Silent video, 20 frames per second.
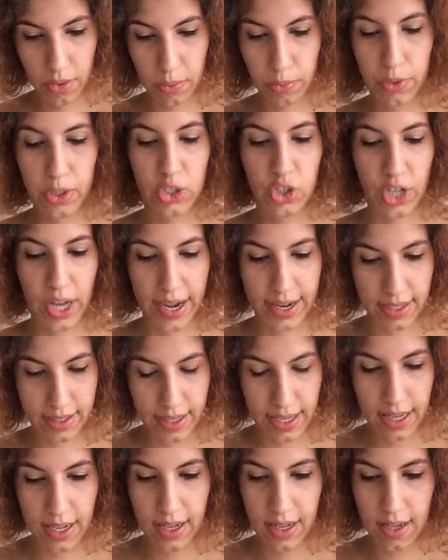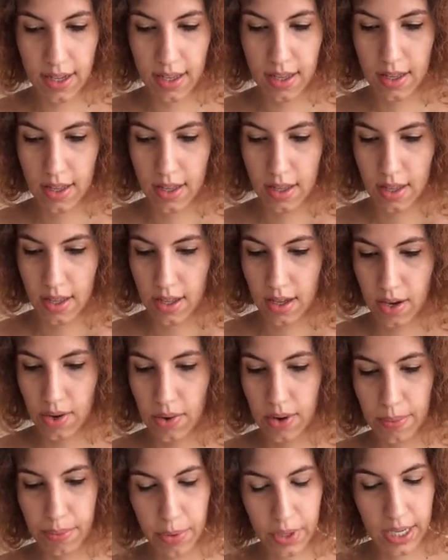rejecting
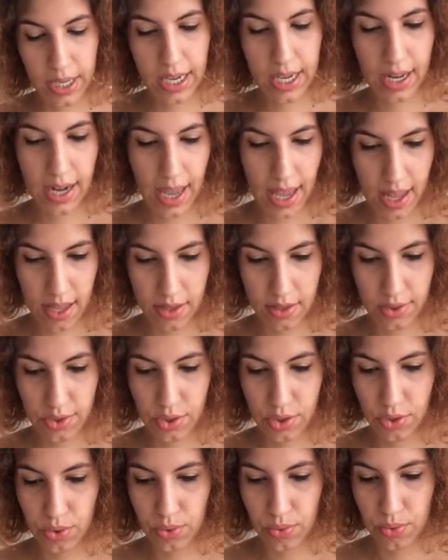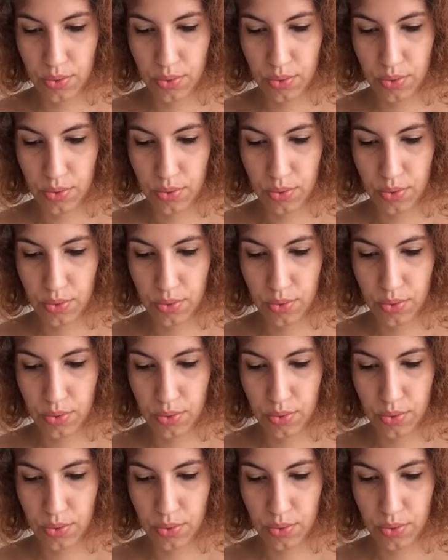or putting an end to